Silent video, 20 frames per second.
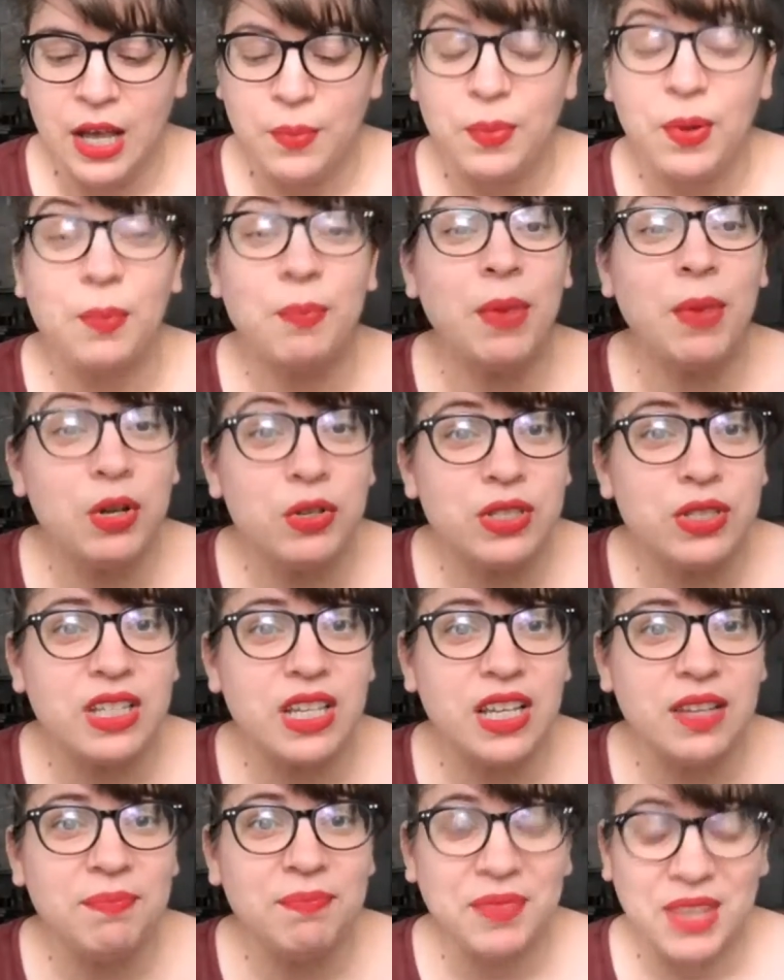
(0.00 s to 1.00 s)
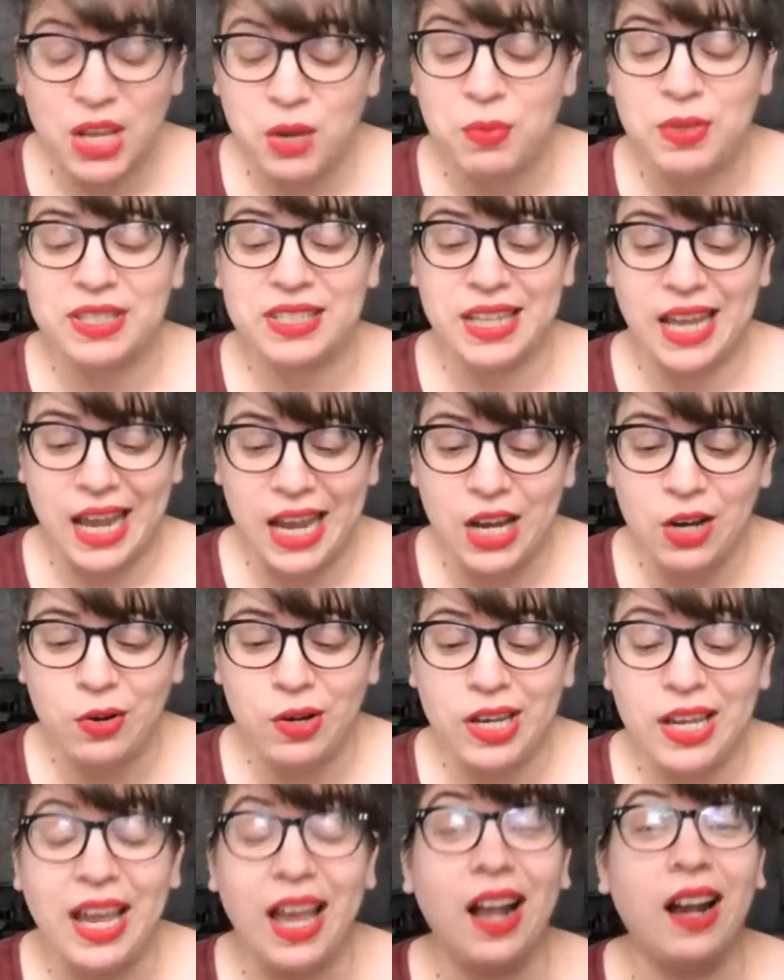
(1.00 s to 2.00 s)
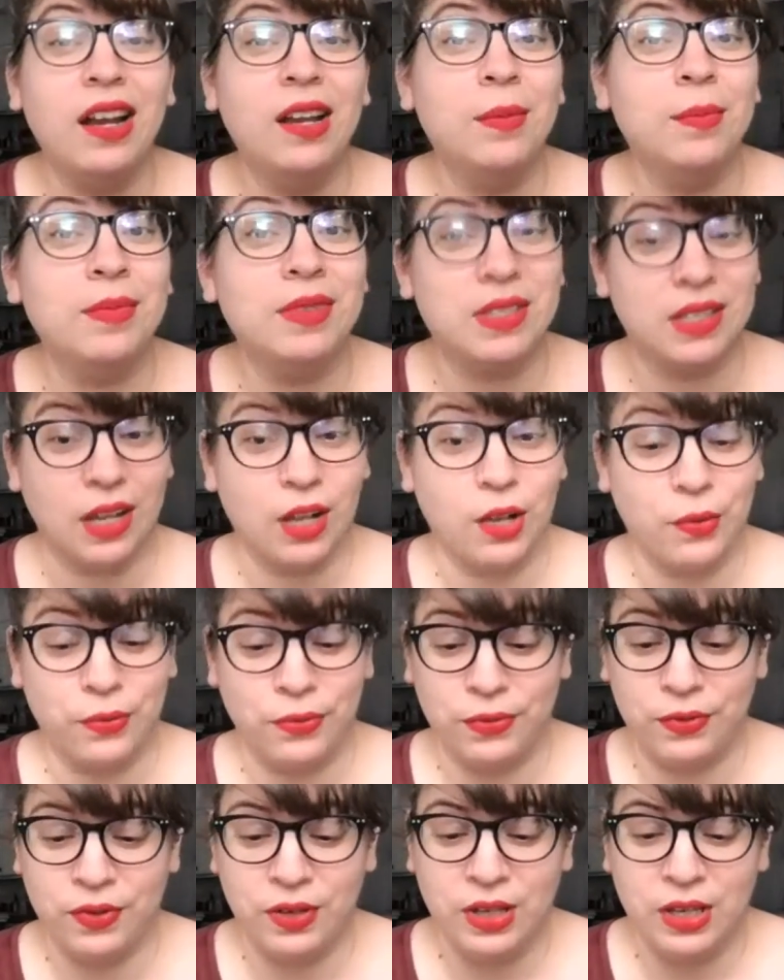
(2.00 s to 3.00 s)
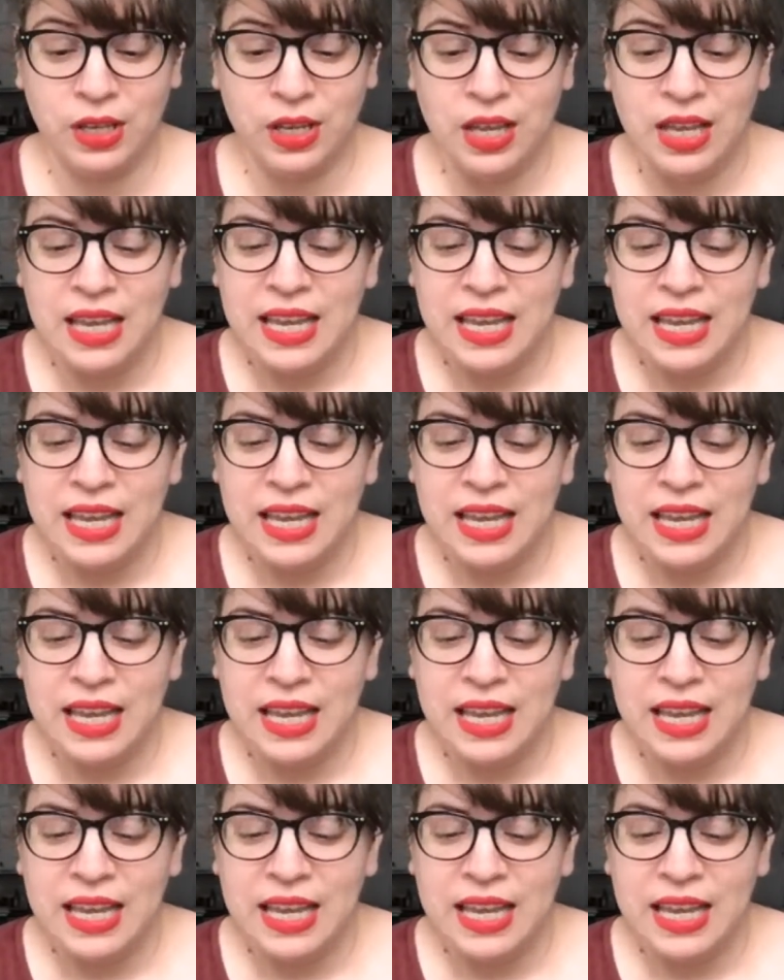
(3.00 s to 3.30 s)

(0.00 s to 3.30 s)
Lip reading: But mostly, he was angry at himself.